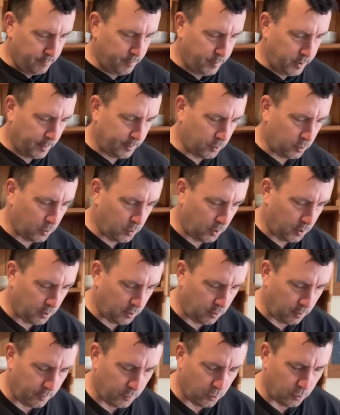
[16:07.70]
bubble quite a
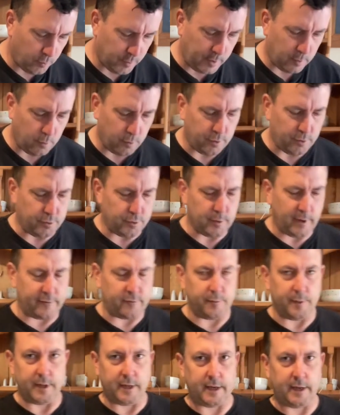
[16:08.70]
lot more. Now, what you do have
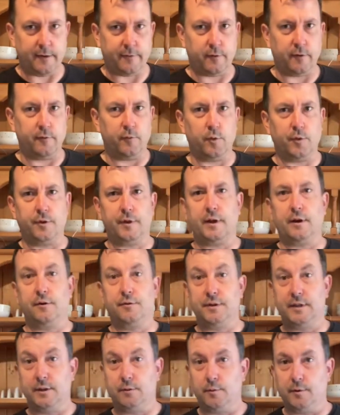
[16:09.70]
to be careful of, one thing I
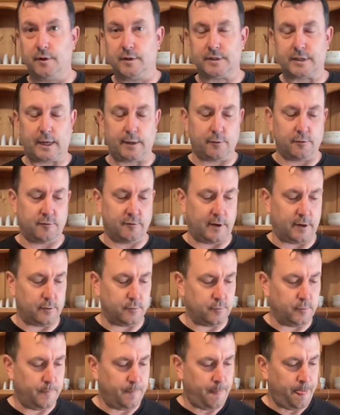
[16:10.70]
did with the
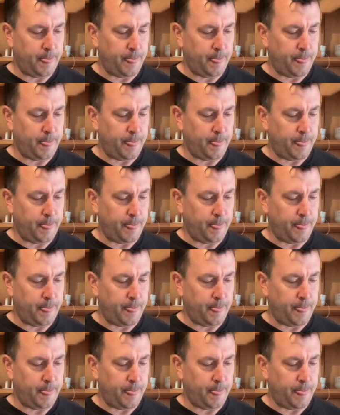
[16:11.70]
sauerkraut,